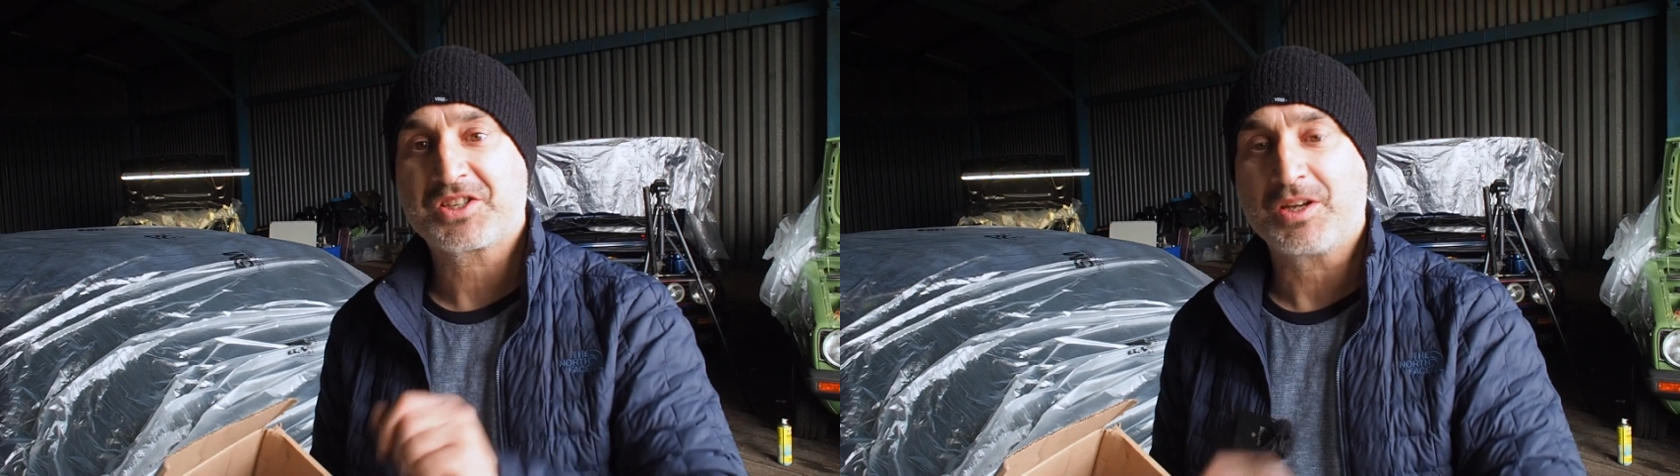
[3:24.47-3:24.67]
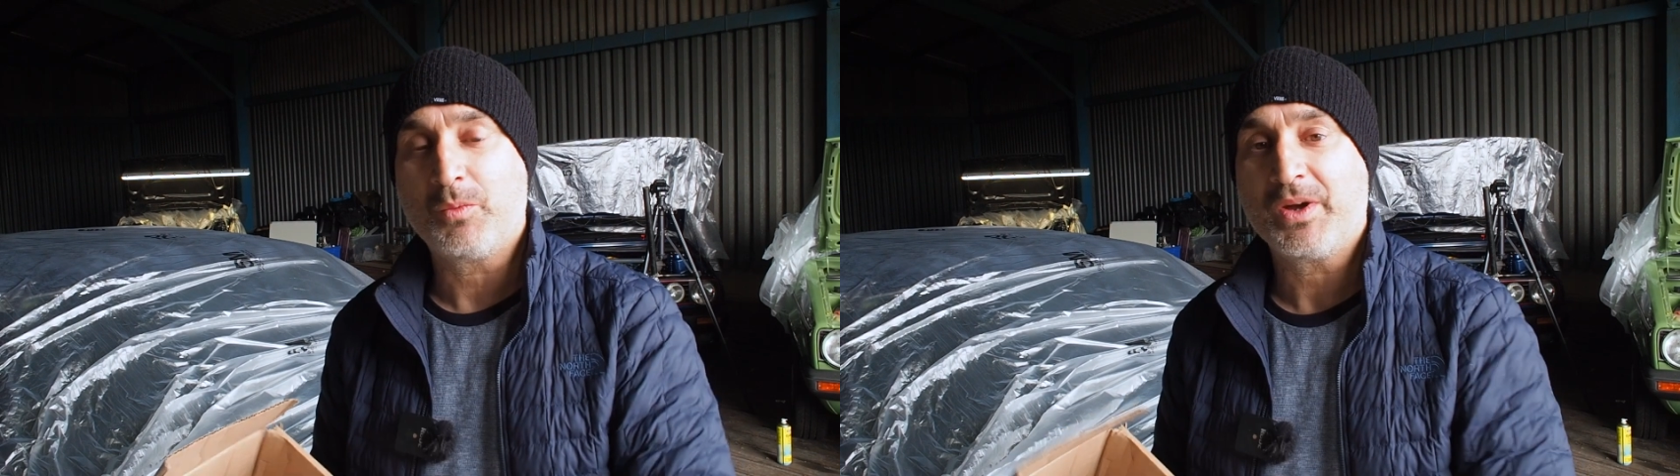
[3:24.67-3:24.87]

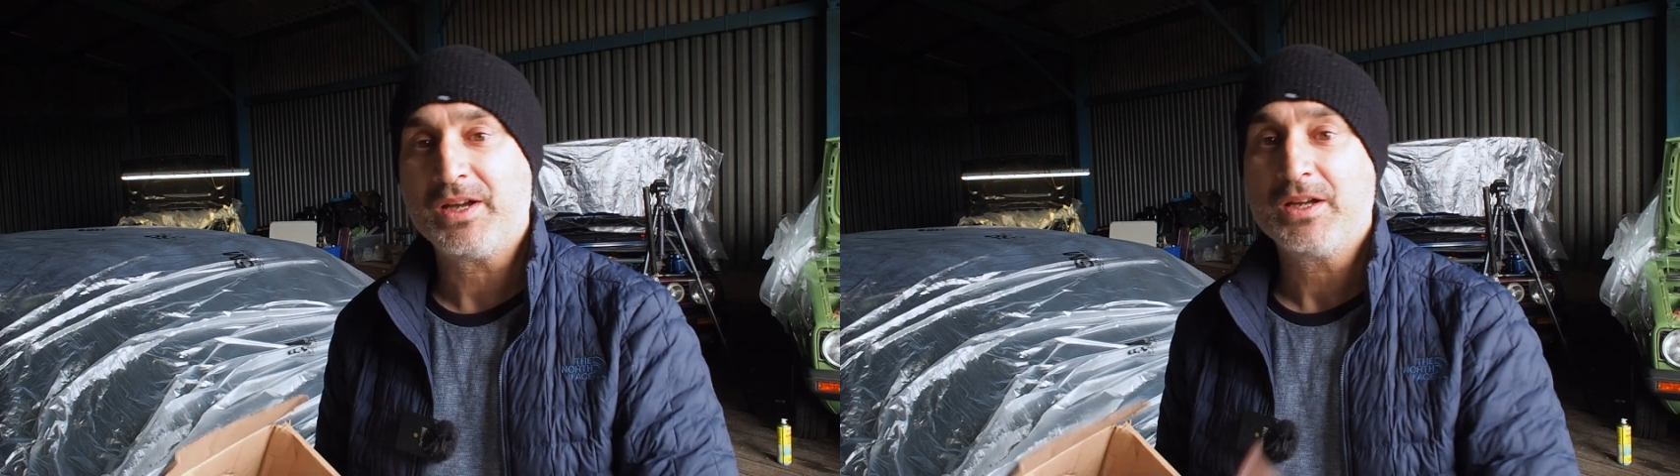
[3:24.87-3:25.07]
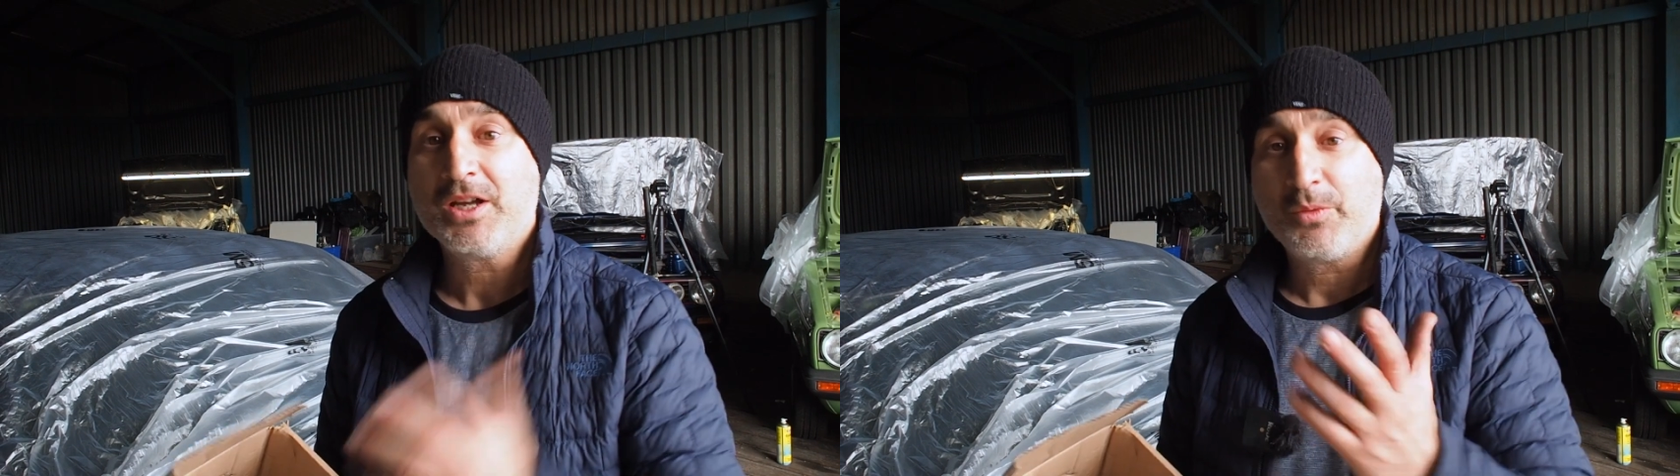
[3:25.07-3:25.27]

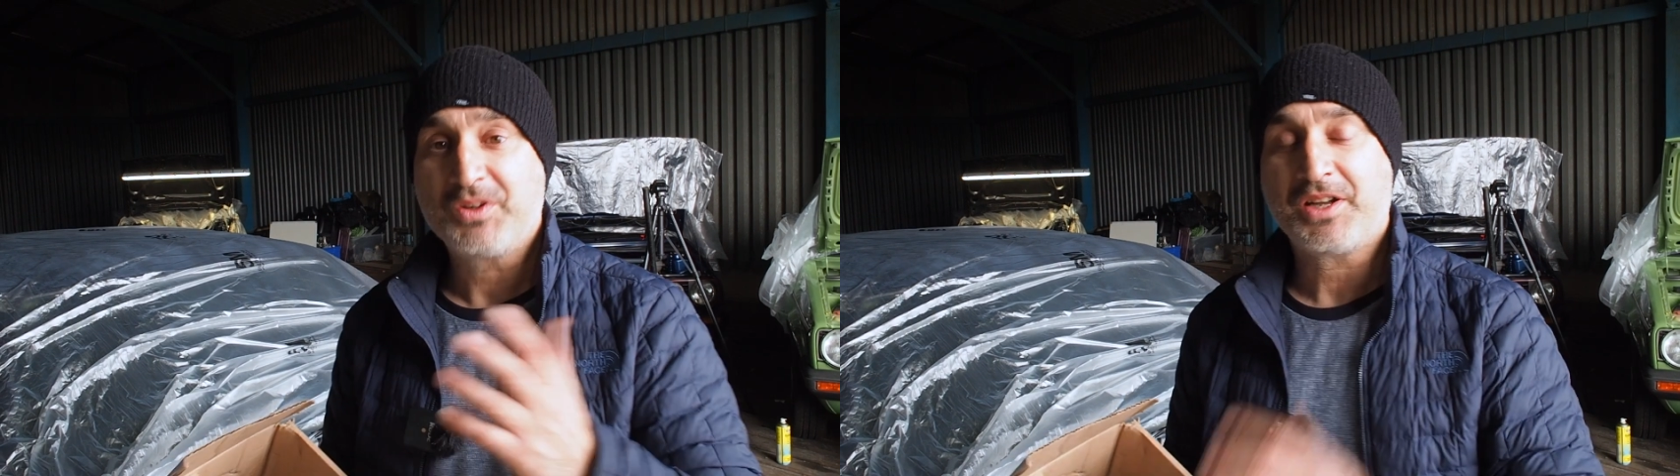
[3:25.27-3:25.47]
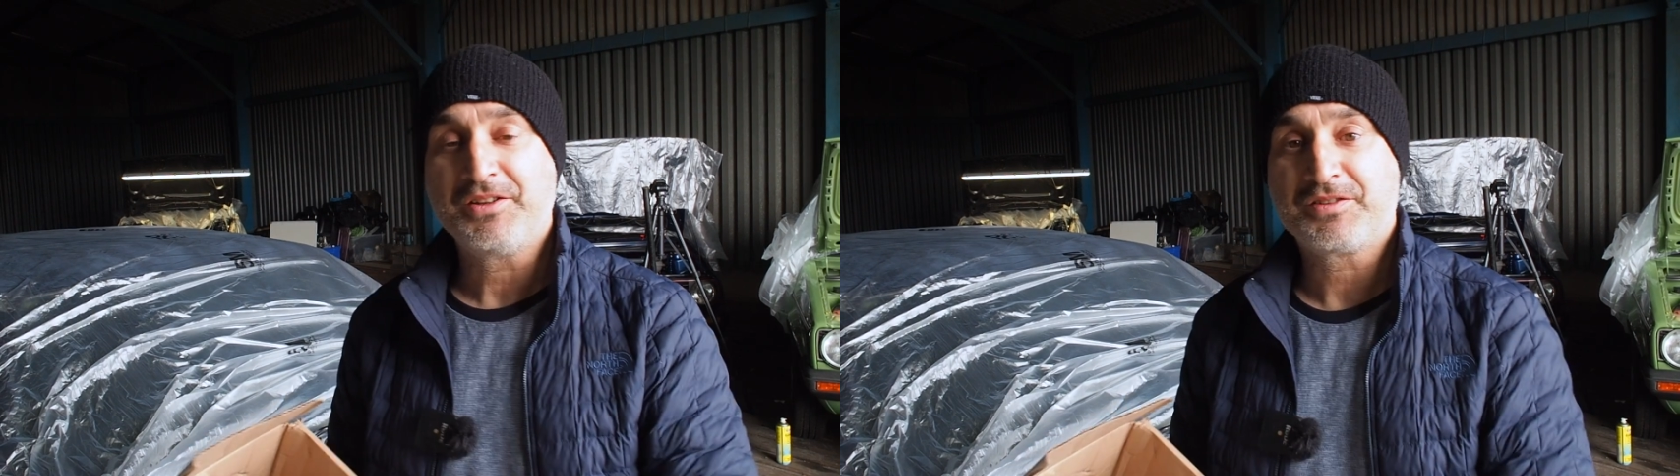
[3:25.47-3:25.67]
somewhere,
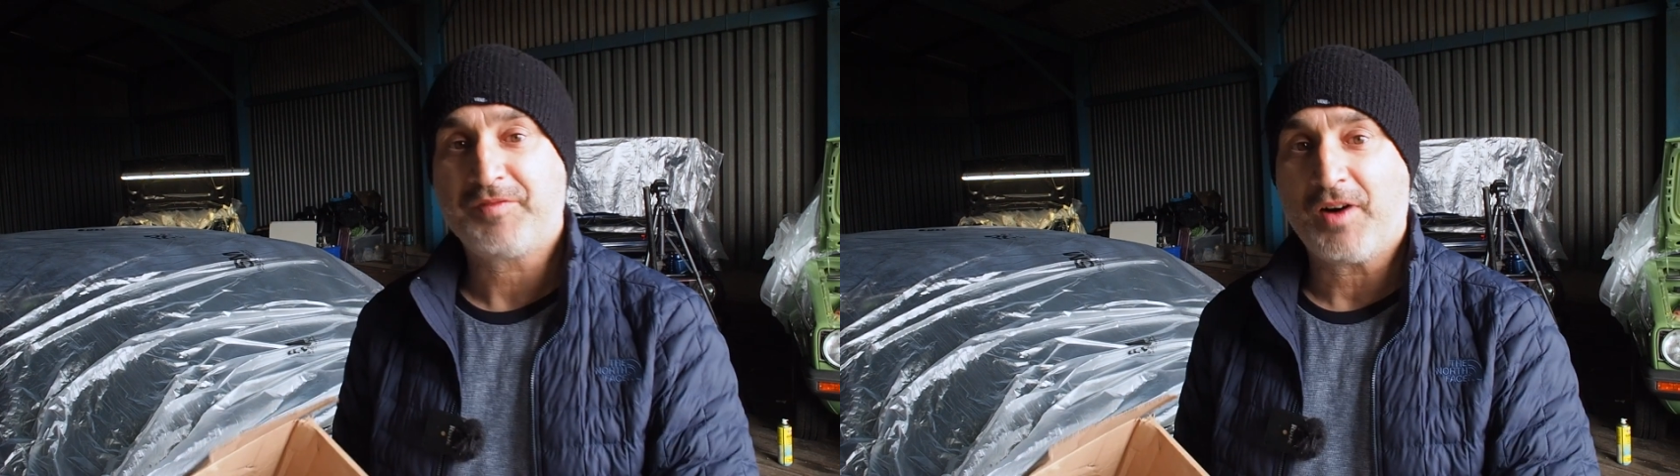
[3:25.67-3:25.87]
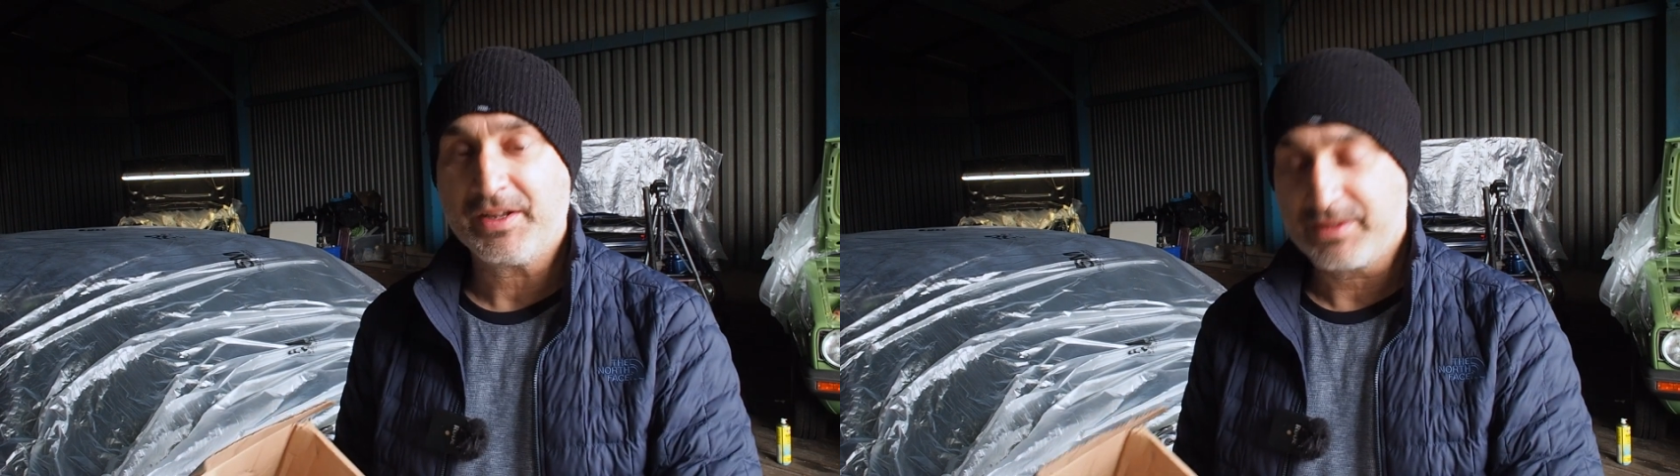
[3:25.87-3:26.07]
which I need to
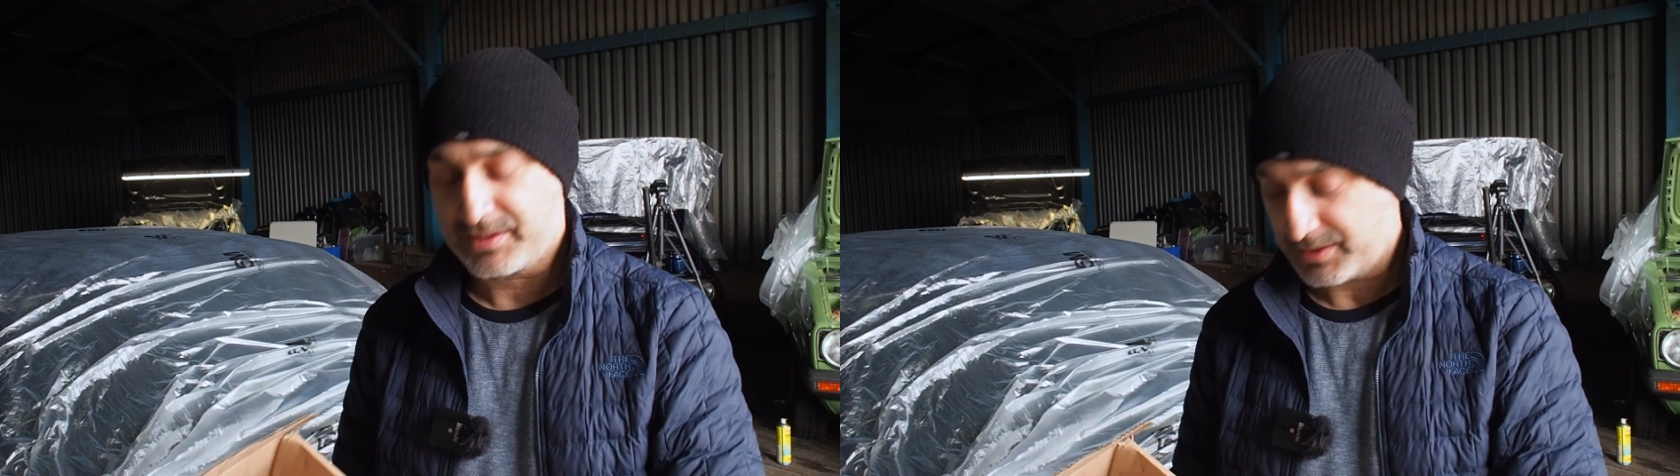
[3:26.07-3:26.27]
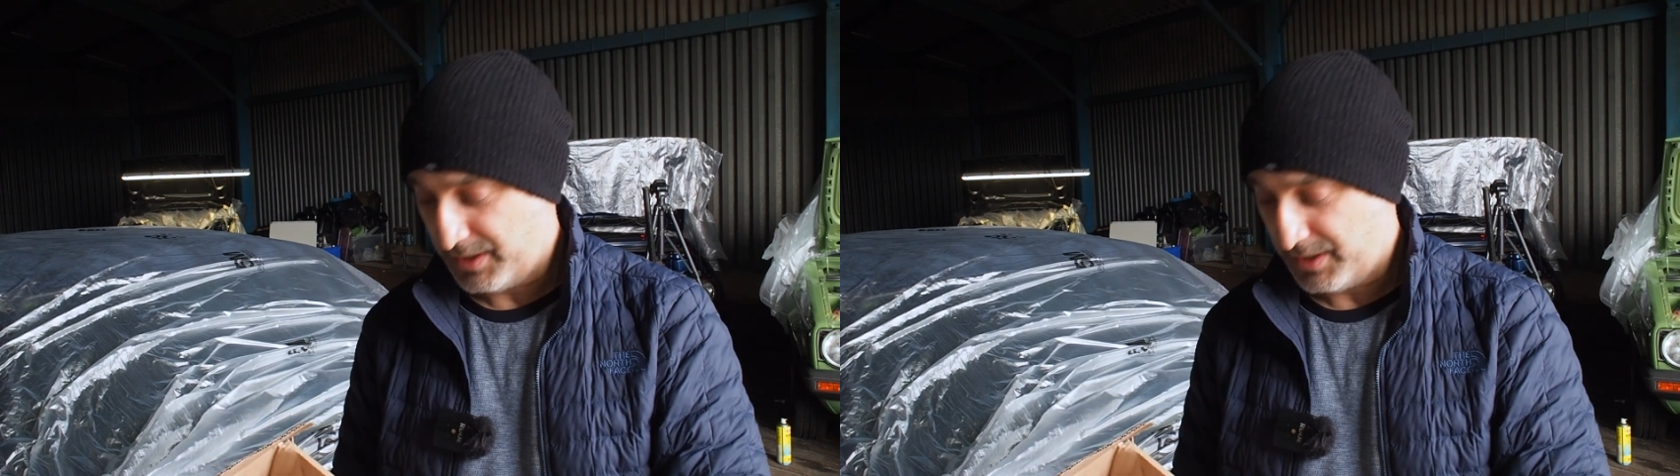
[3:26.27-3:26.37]
find.